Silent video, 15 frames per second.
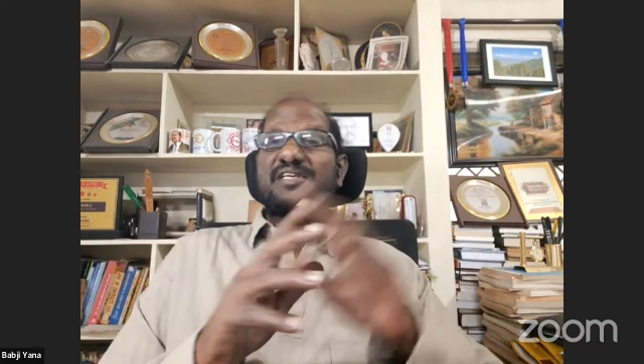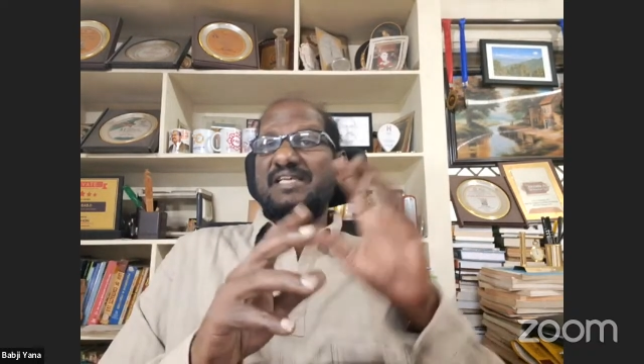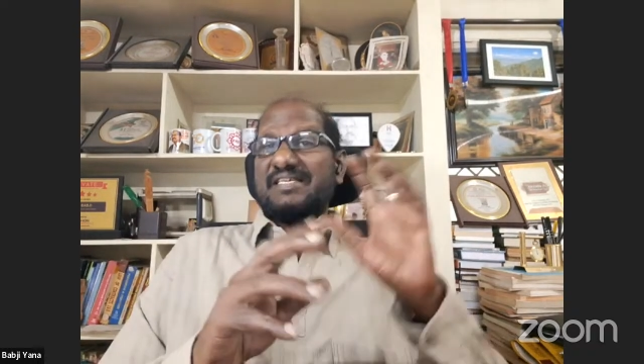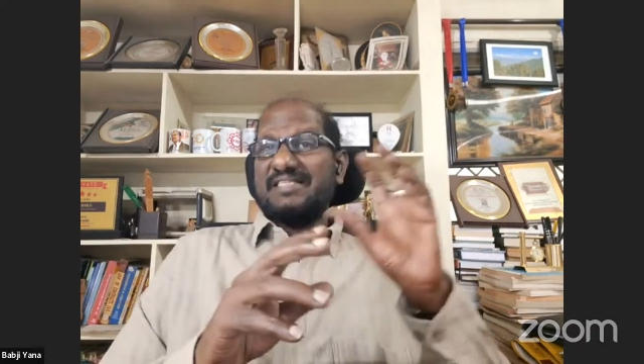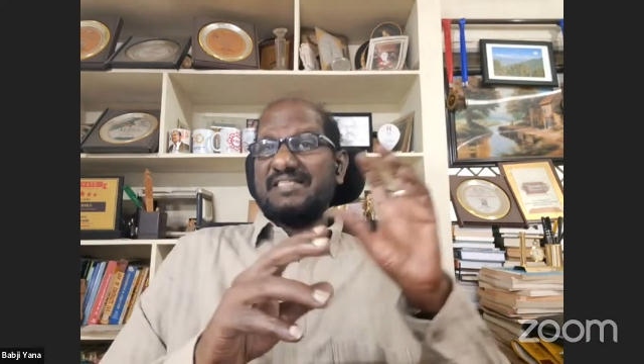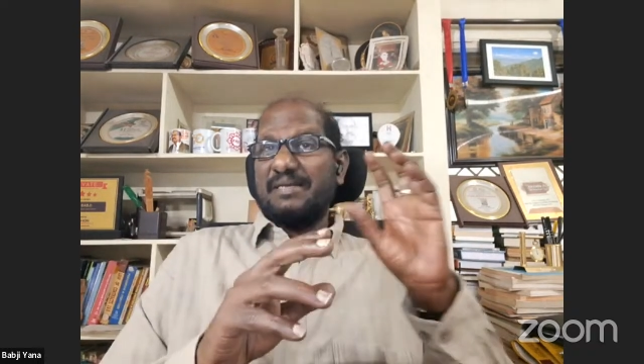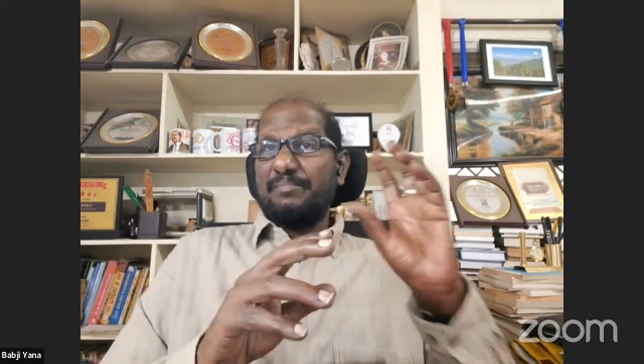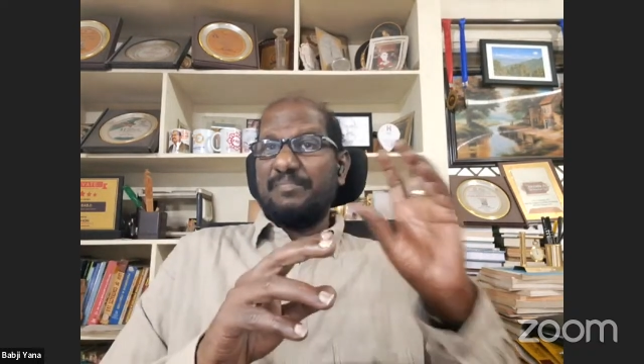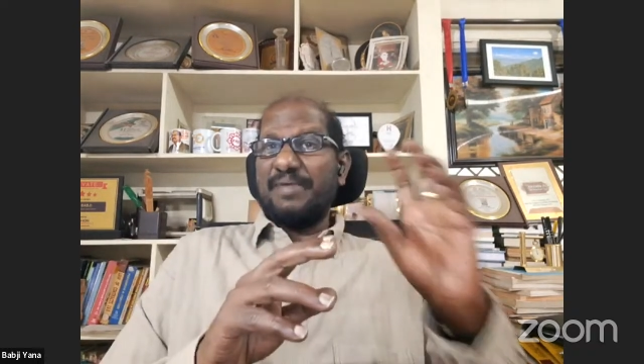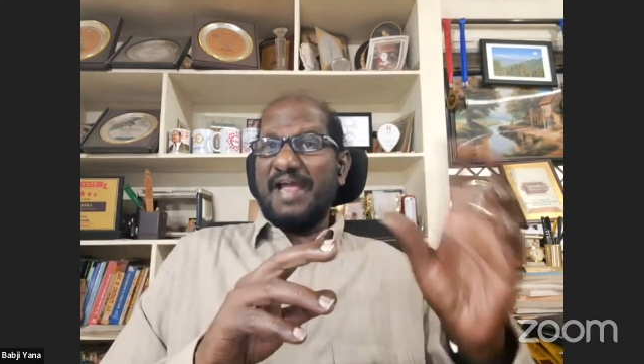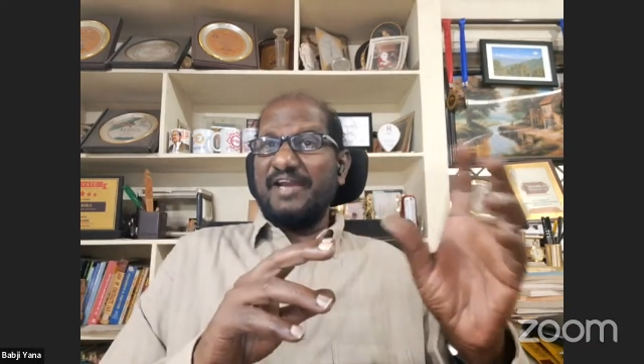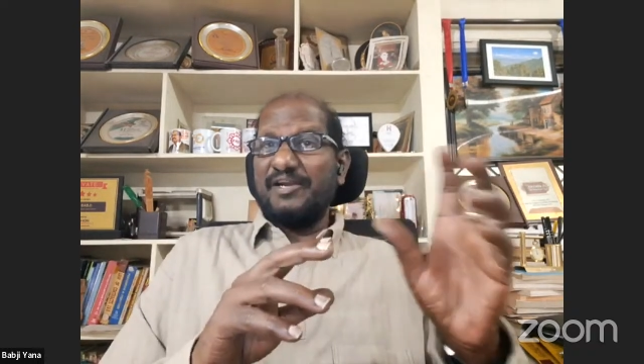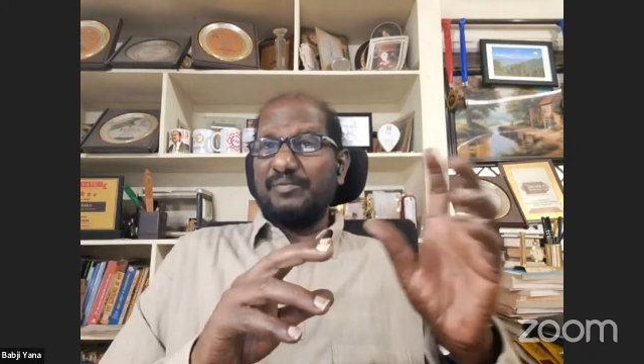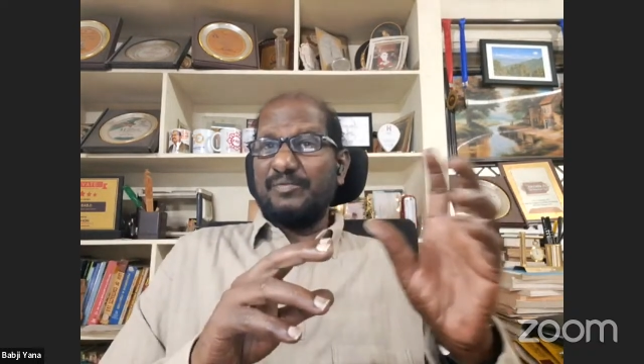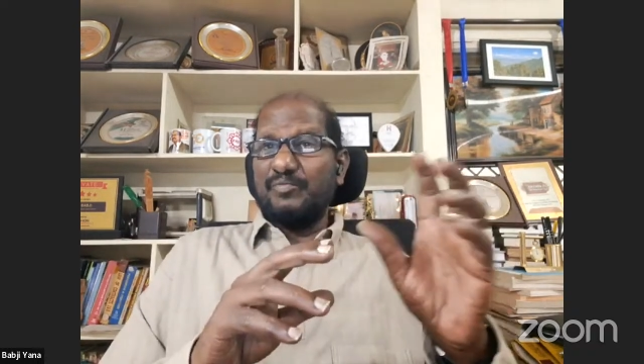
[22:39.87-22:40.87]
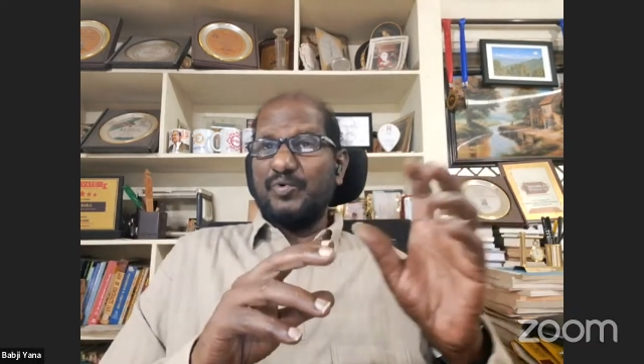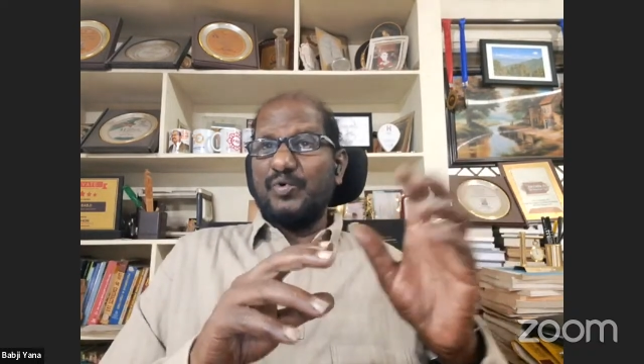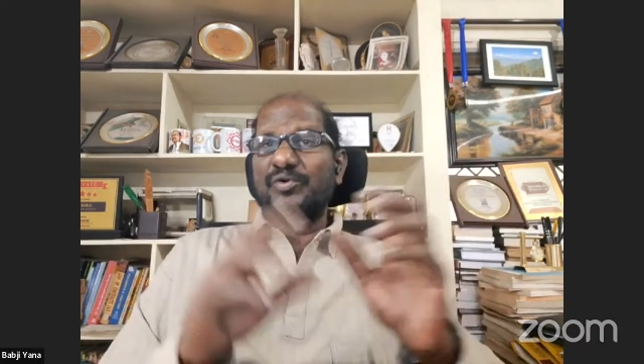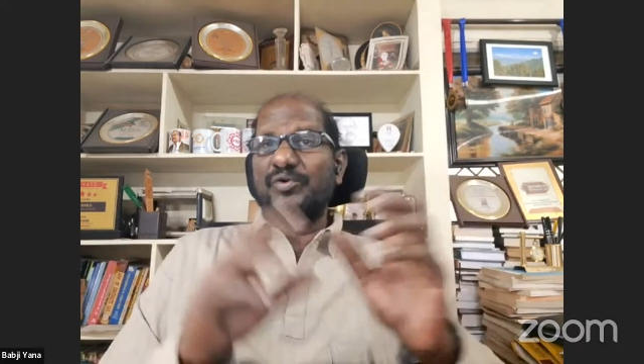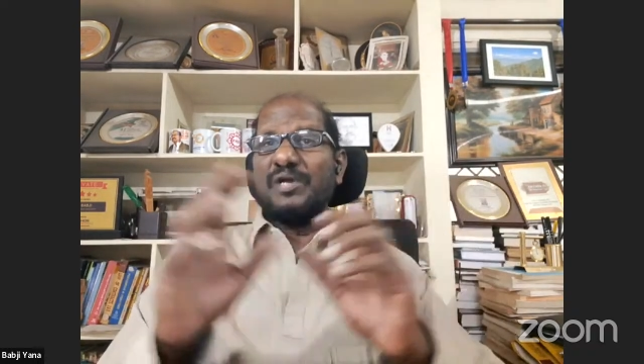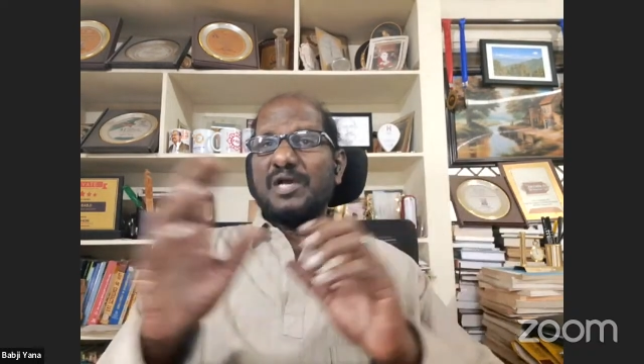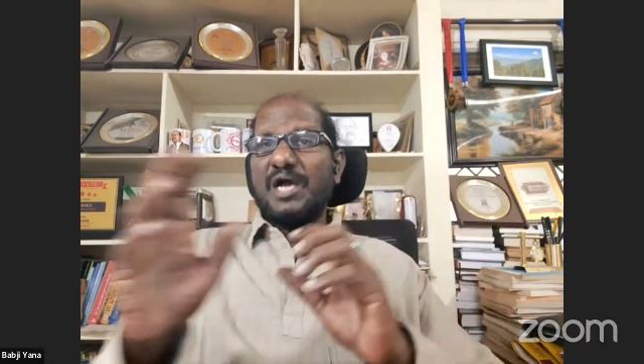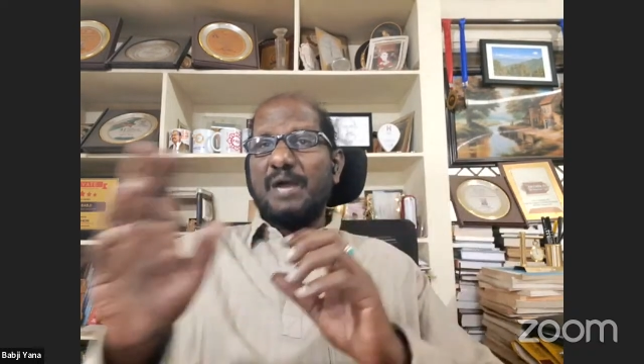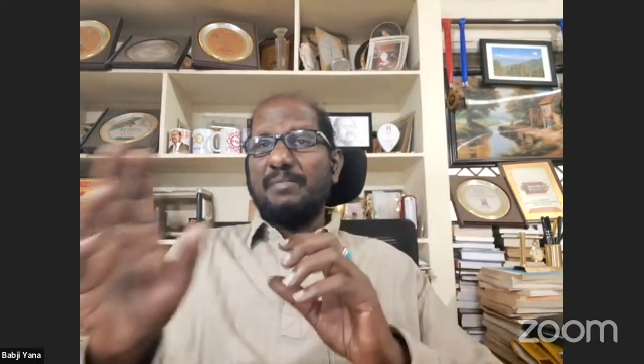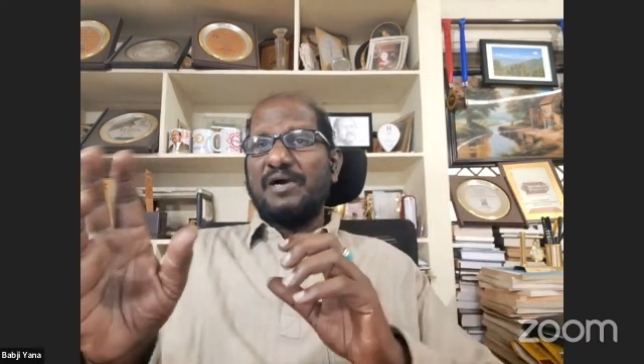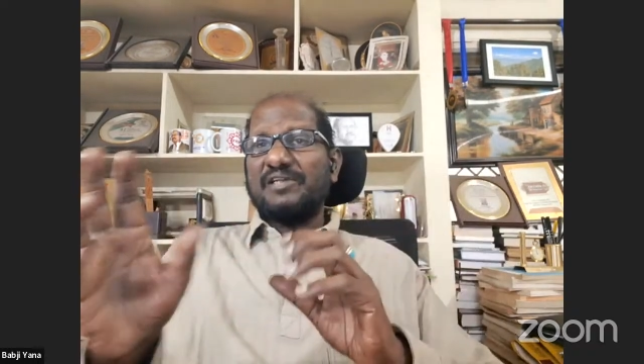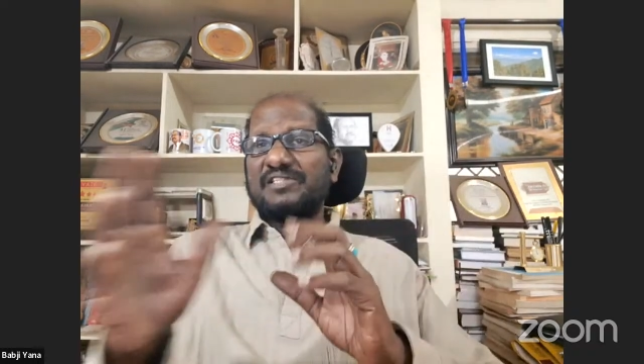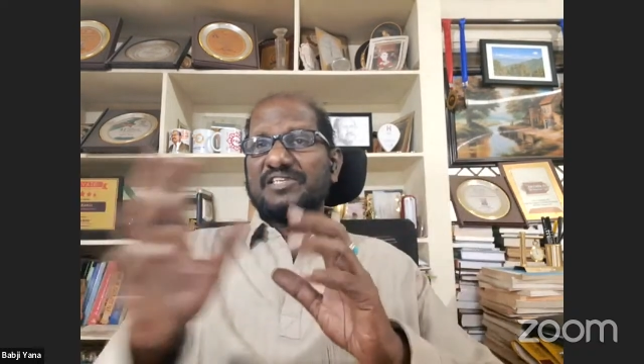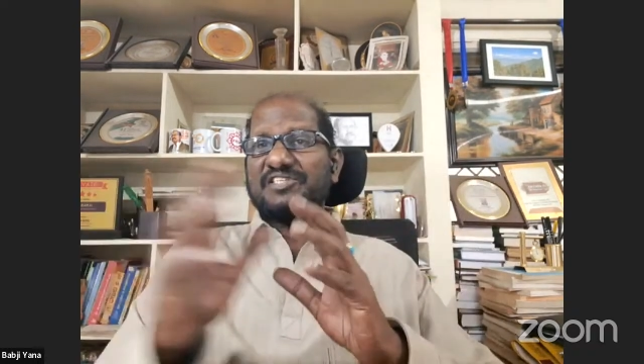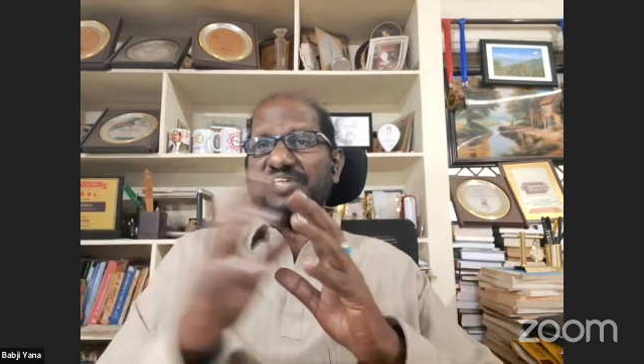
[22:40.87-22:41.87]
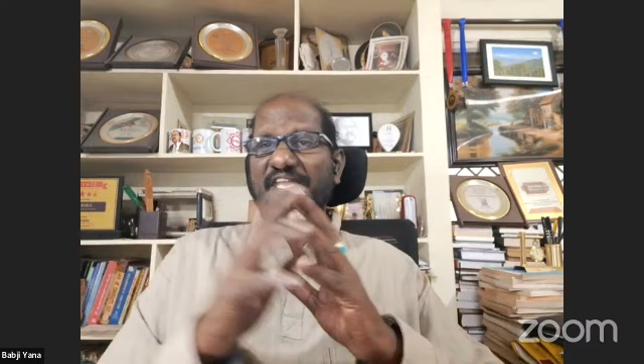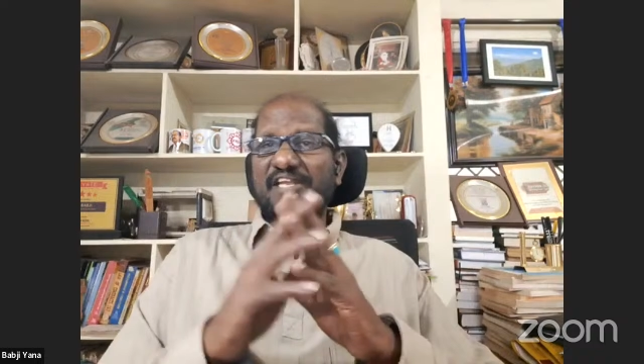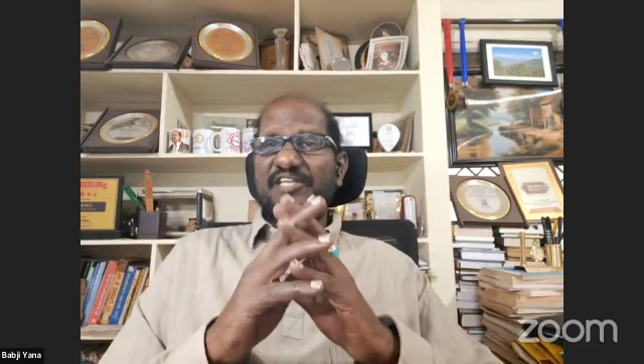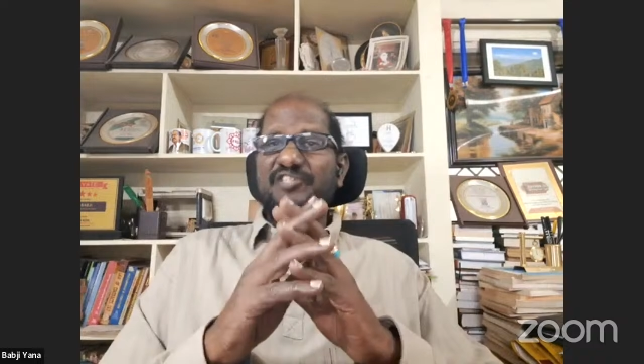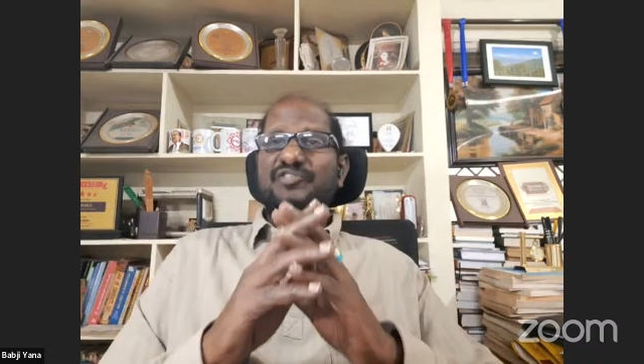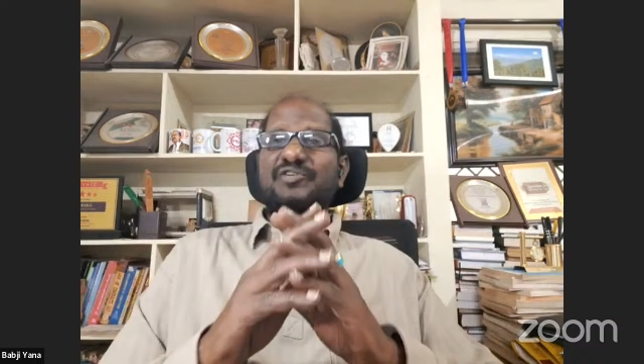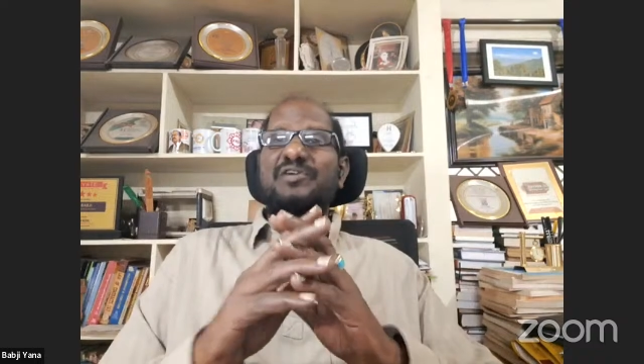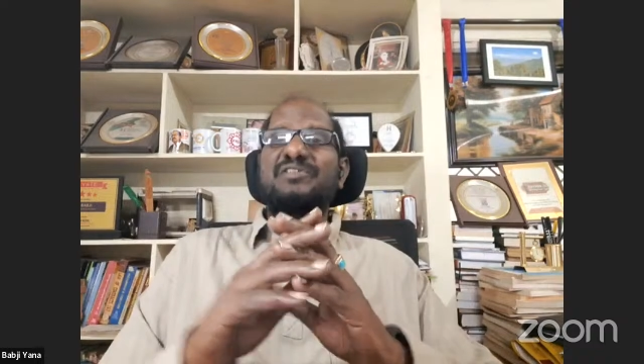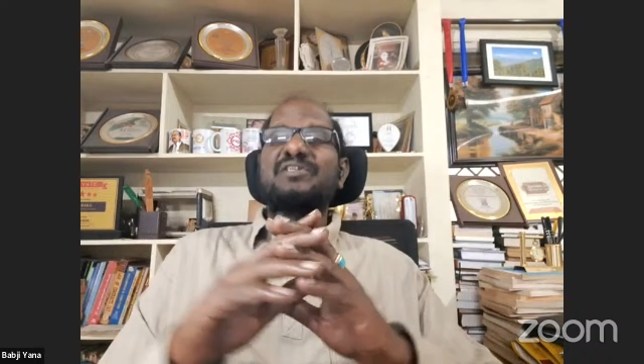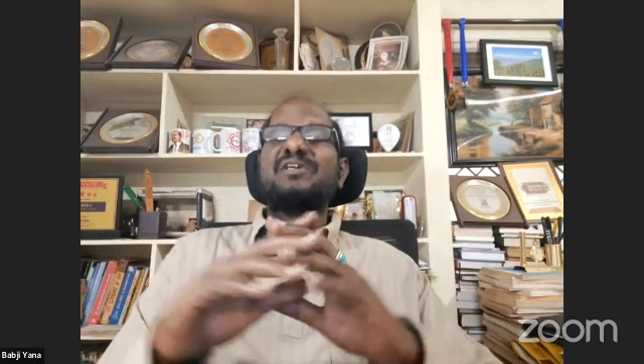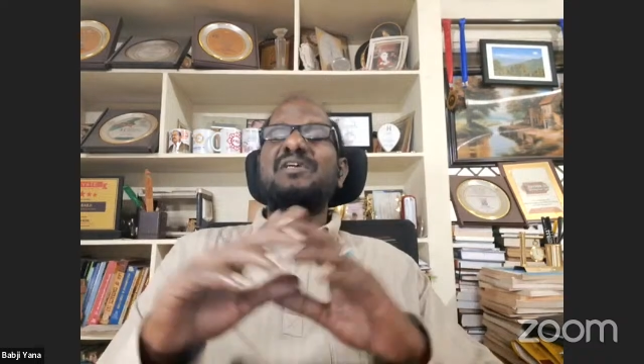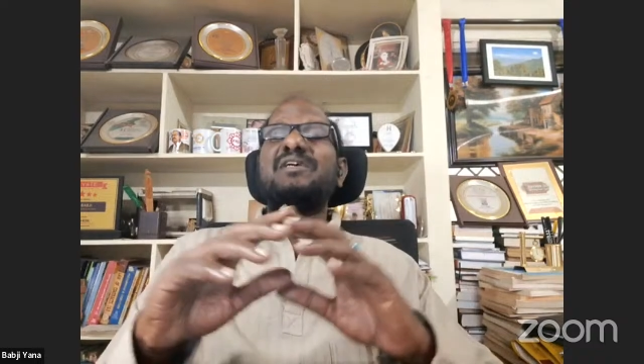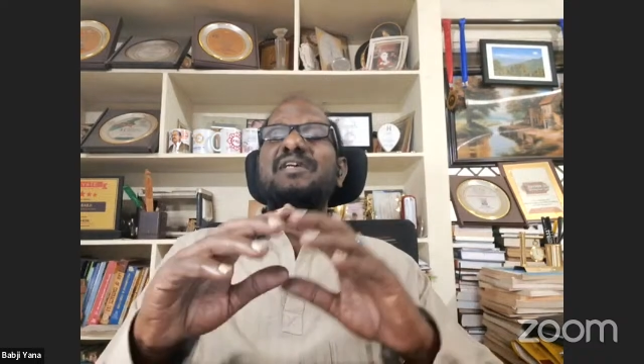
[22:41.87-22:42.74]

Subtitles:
He is a bright moon among the shining stars.